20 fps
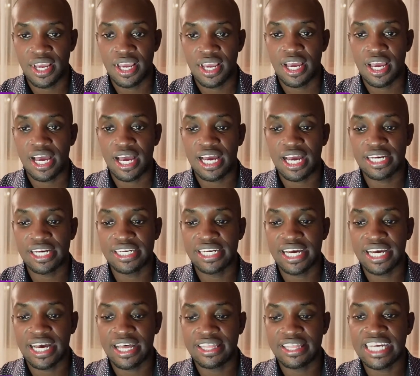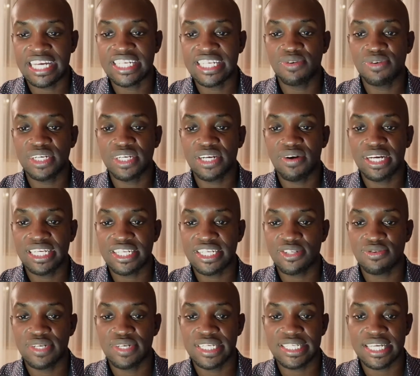And that is what I want us
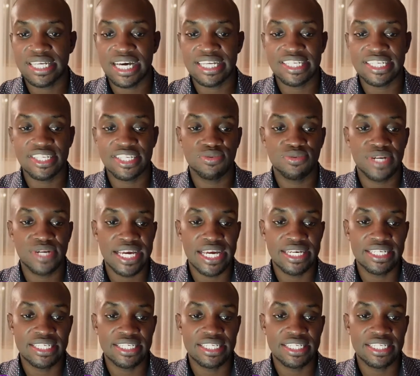to discuss tonight.